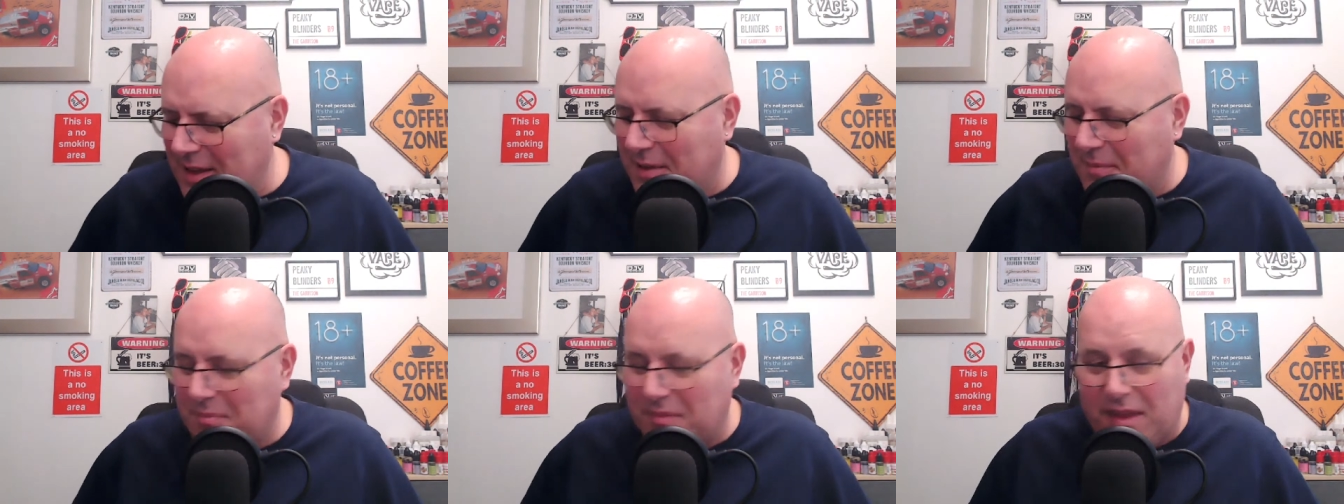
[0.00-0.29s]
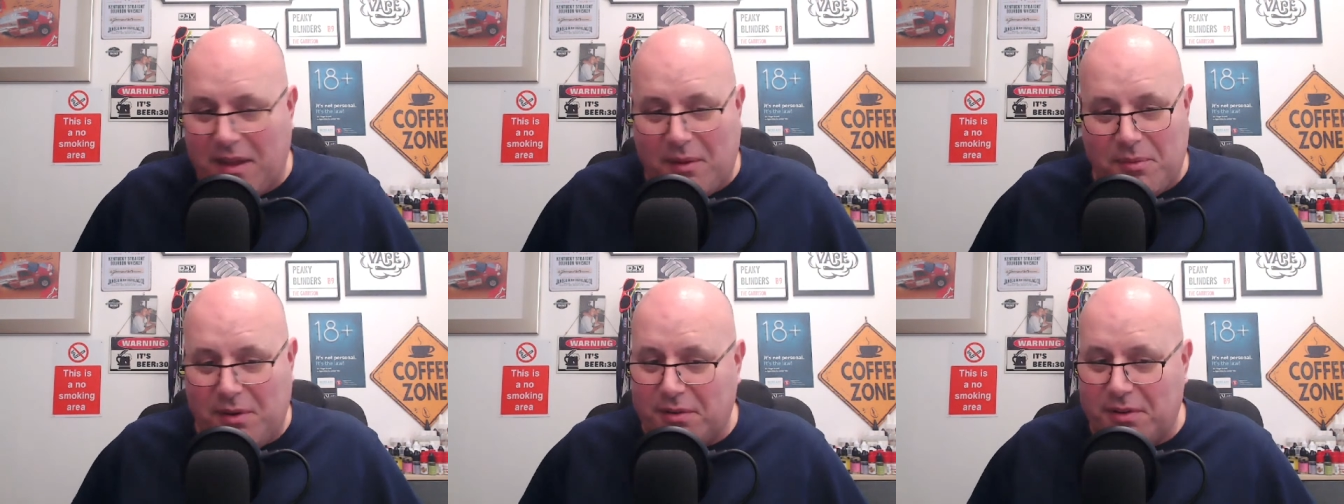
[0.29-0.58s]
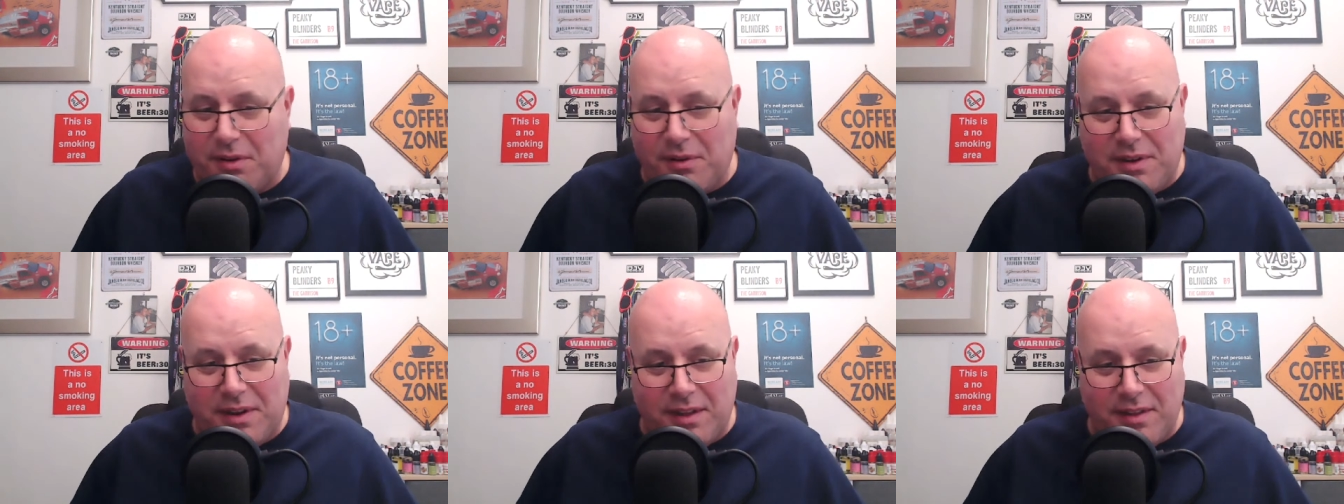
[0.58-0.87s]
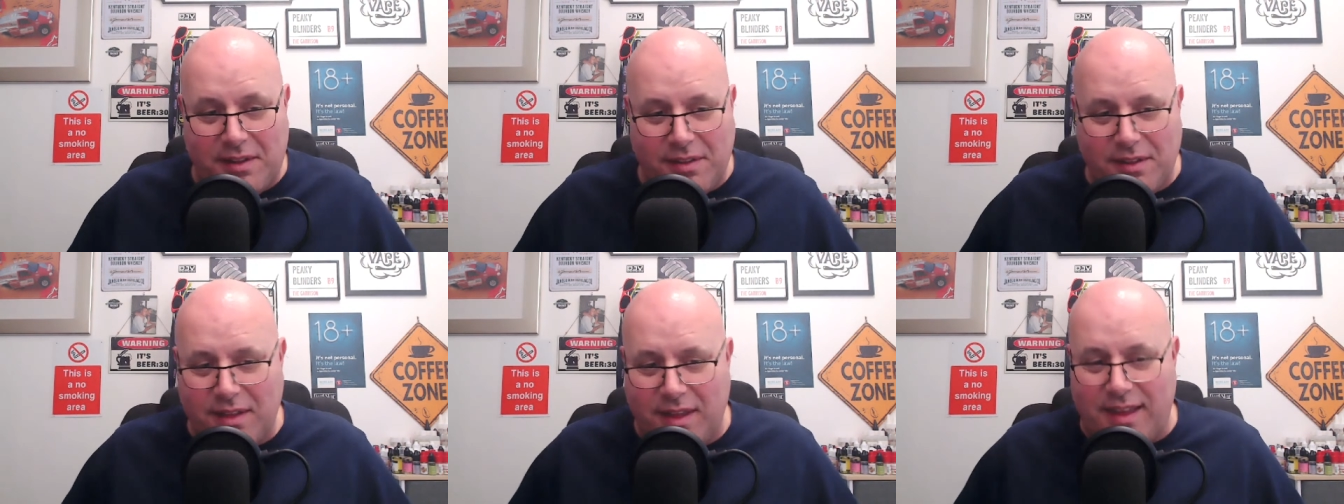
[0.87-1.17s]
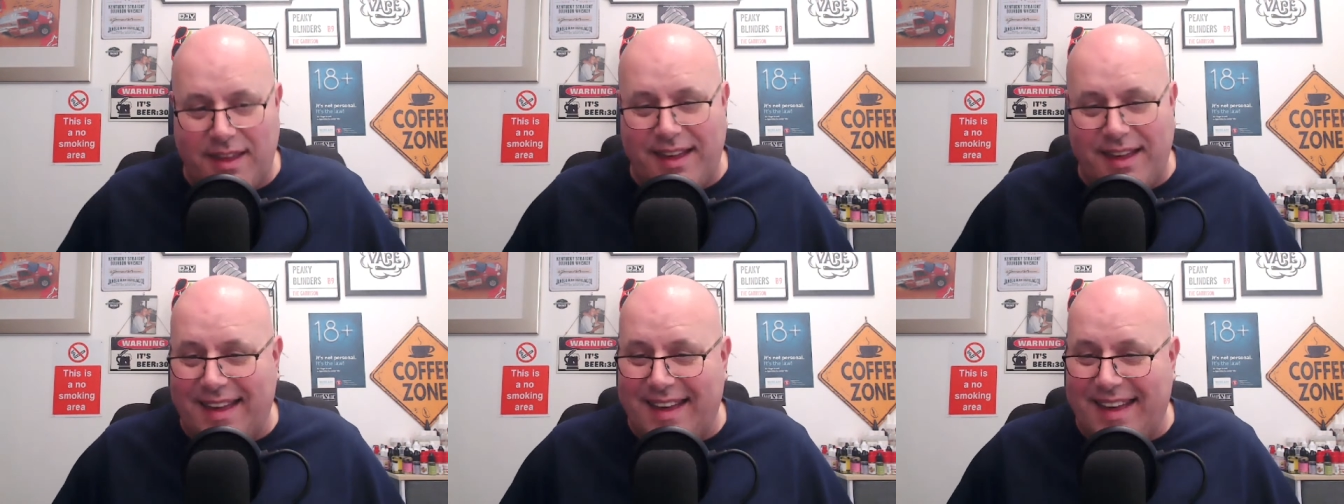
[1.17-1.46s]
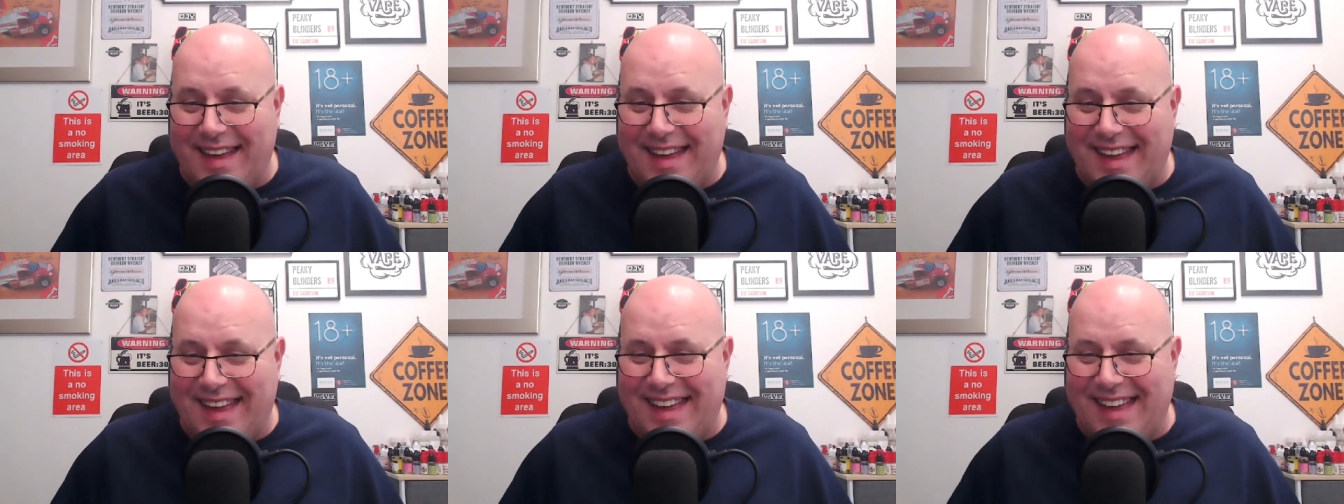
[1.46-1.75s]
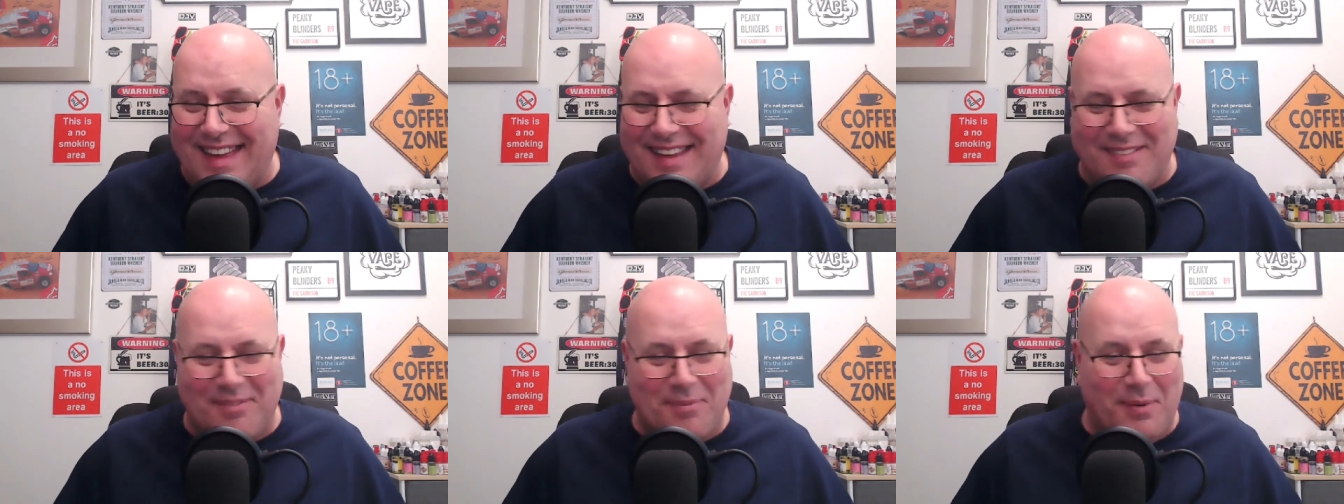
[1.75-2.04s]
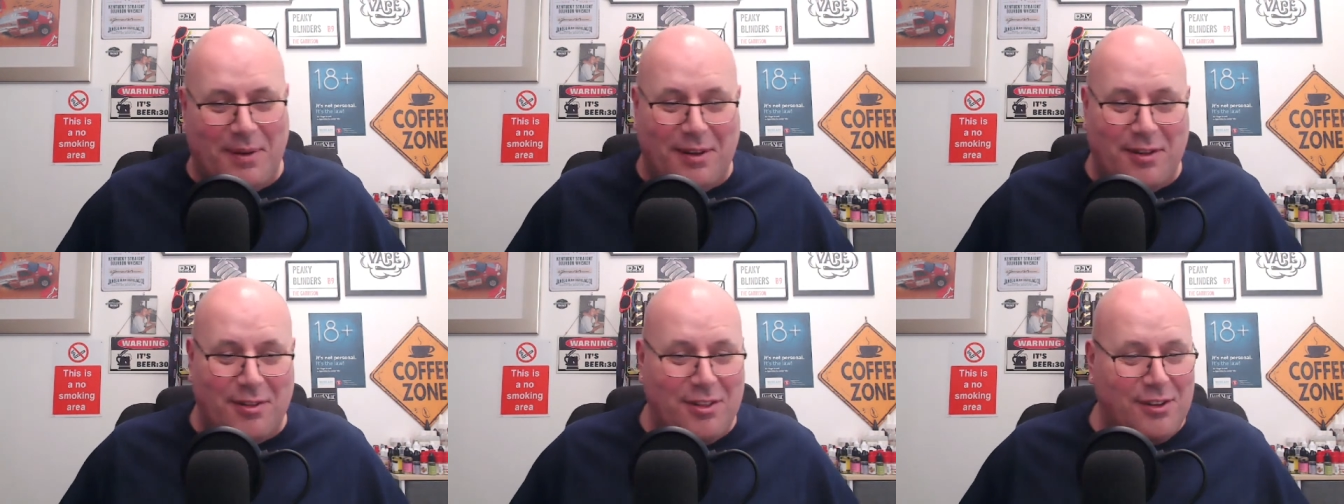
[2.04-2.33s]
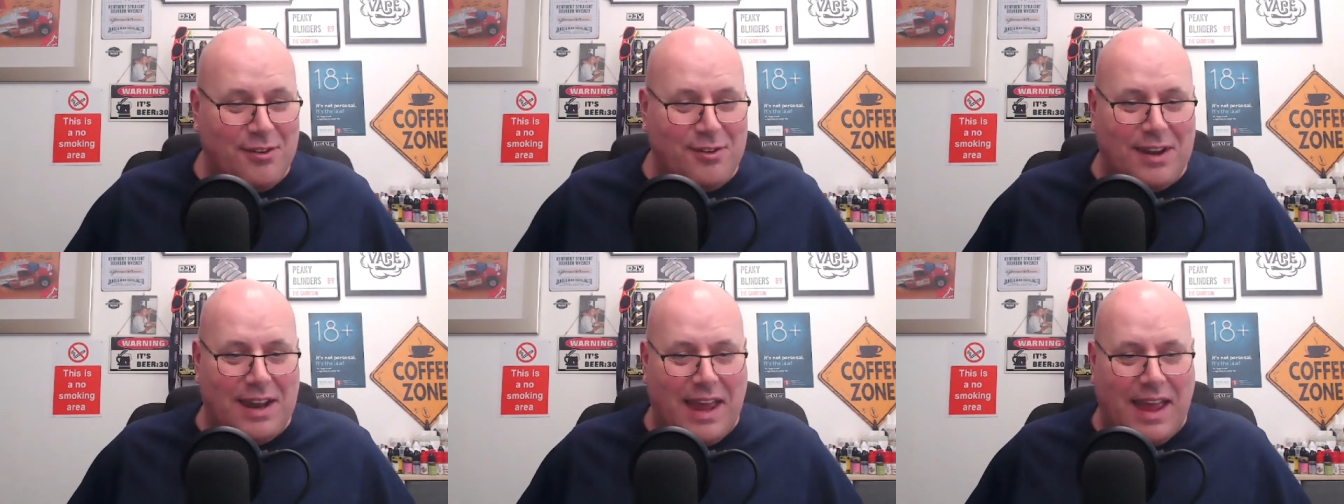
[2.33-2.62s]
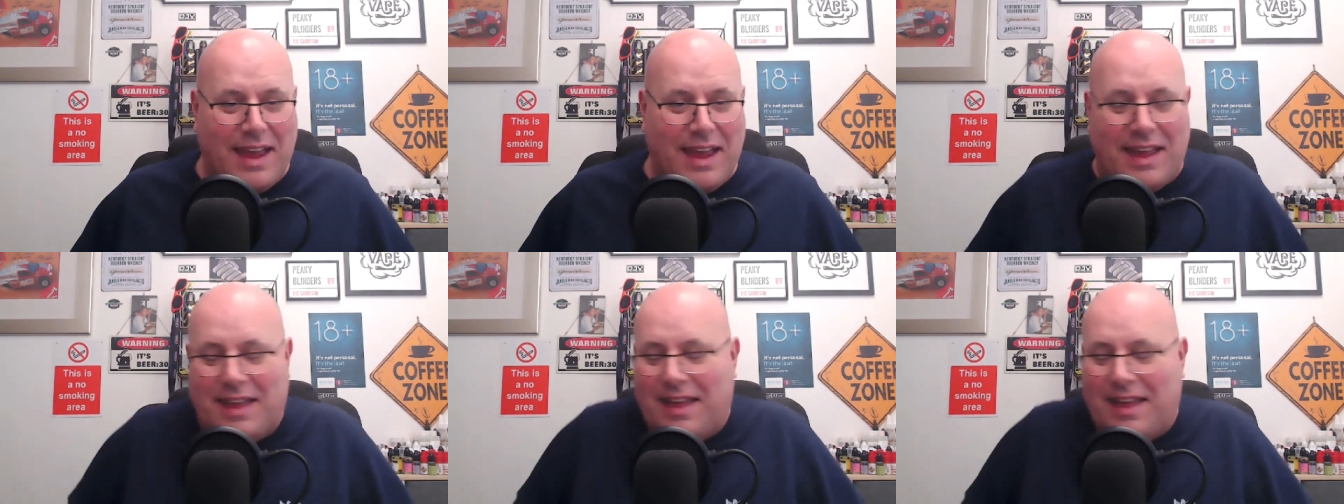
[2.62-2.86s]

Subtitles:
I'm not doing this, because you could lie.